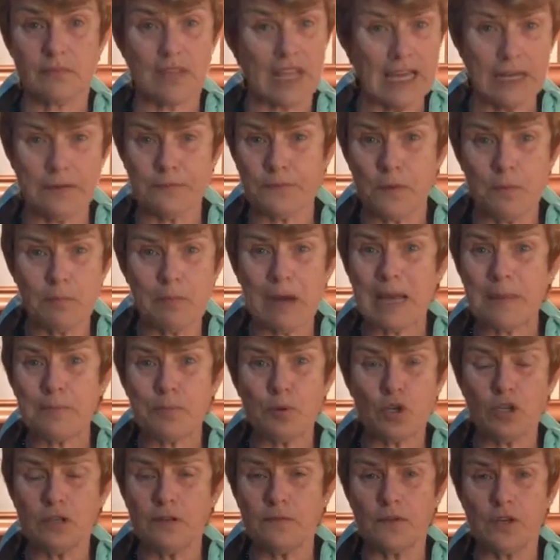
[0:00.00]
And from my
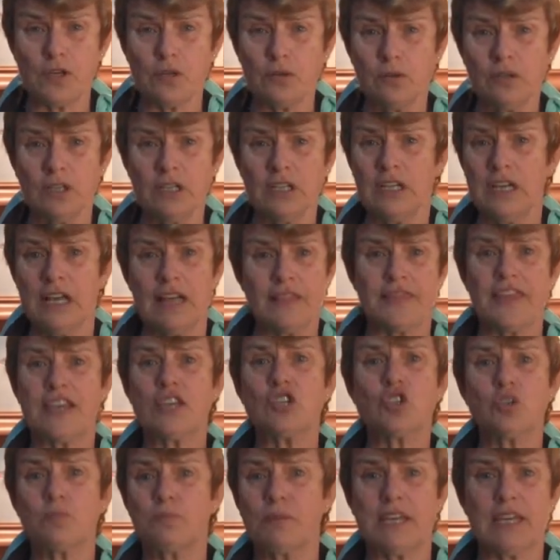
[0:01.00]
point of view, they
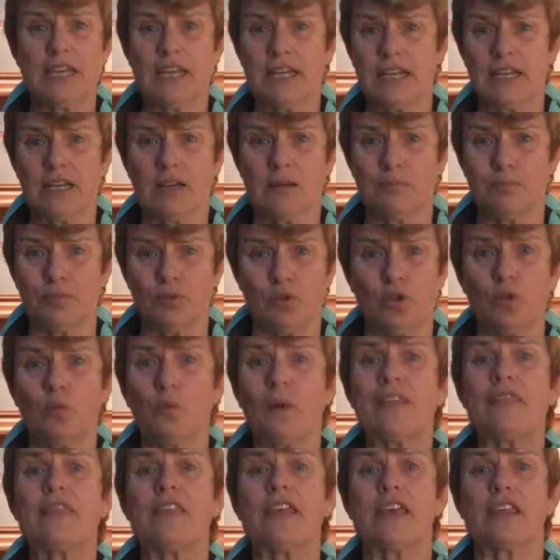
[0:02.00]
should be hitting a ball
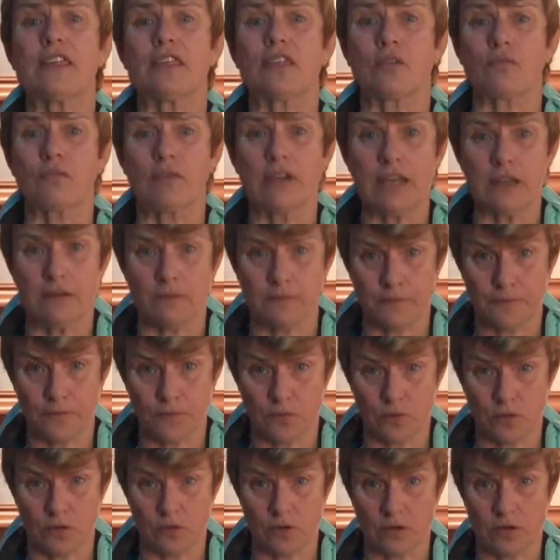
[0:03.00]
when they're 3 and
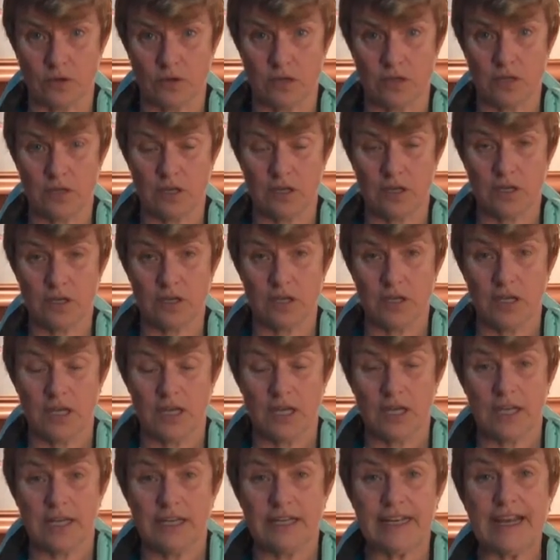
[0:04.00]
4.
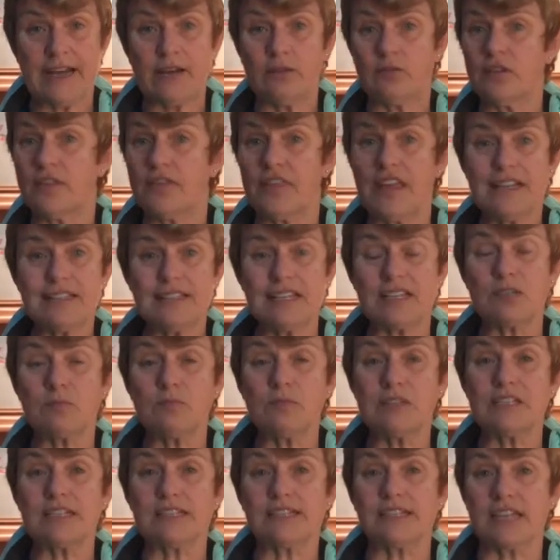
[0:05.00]
Now, that doesn't
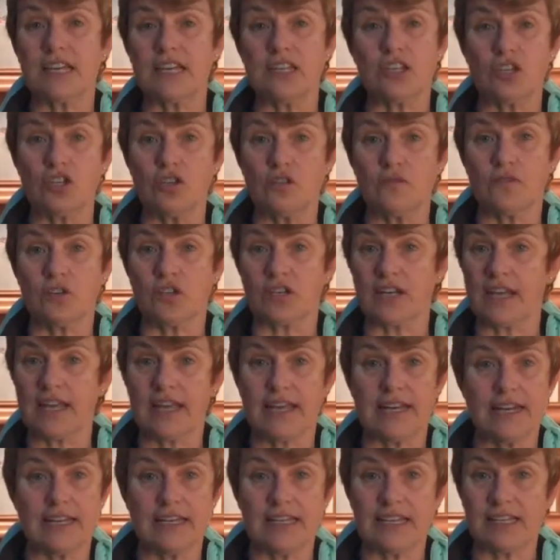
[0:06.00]
mean to say that you've got to
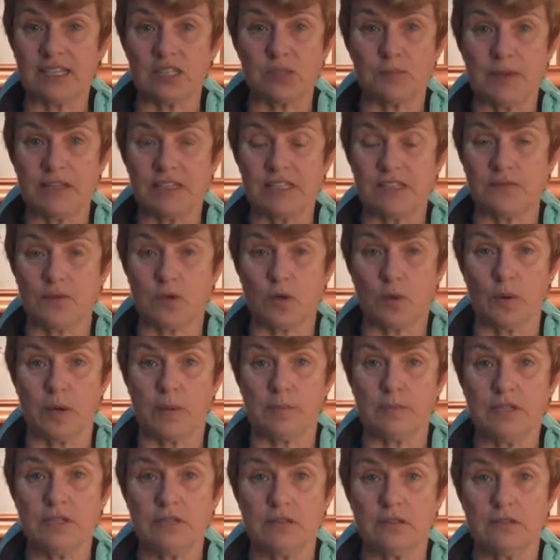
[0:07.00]
get any expensive
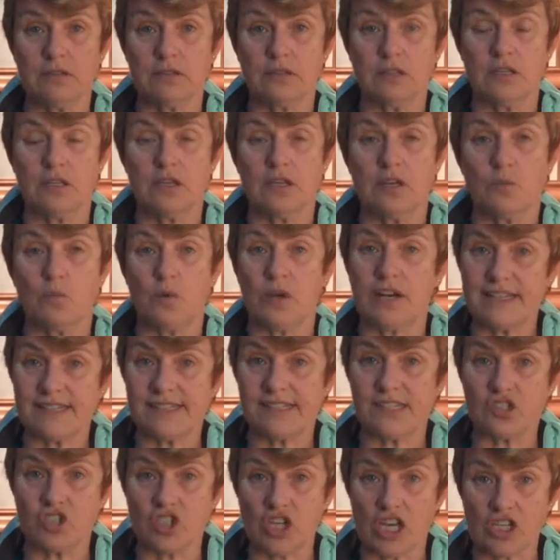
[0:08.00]
equipment. What I
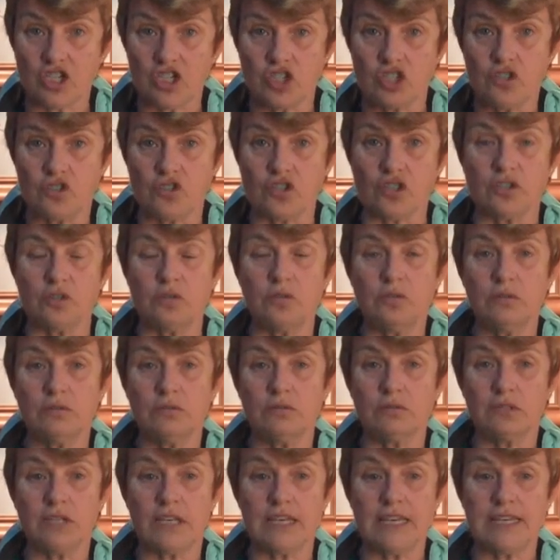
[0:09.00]
suggest you do
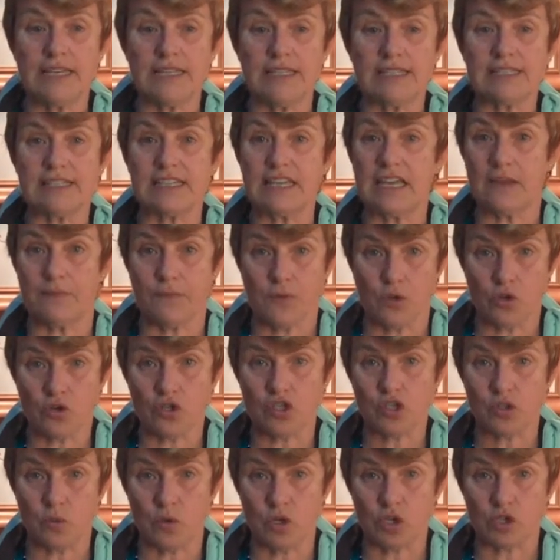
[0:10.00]
is if you're a
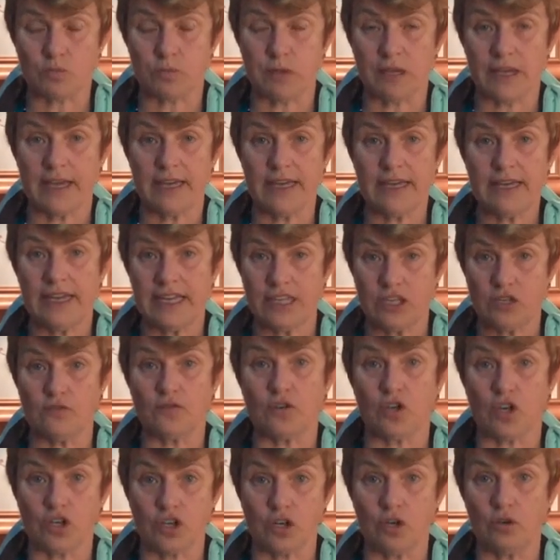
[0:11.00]
squash player and you've
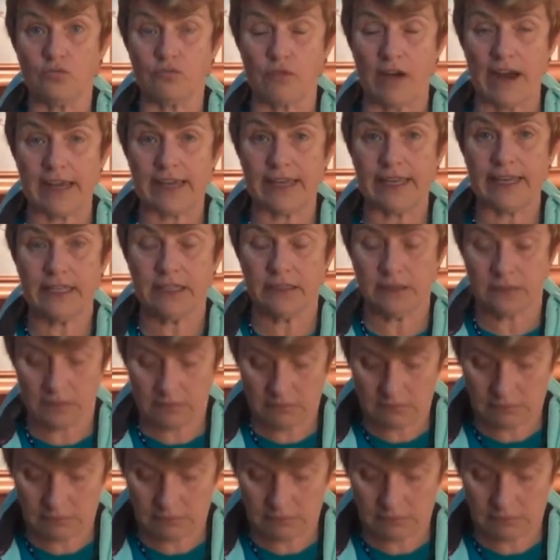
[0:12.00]
got an old racket,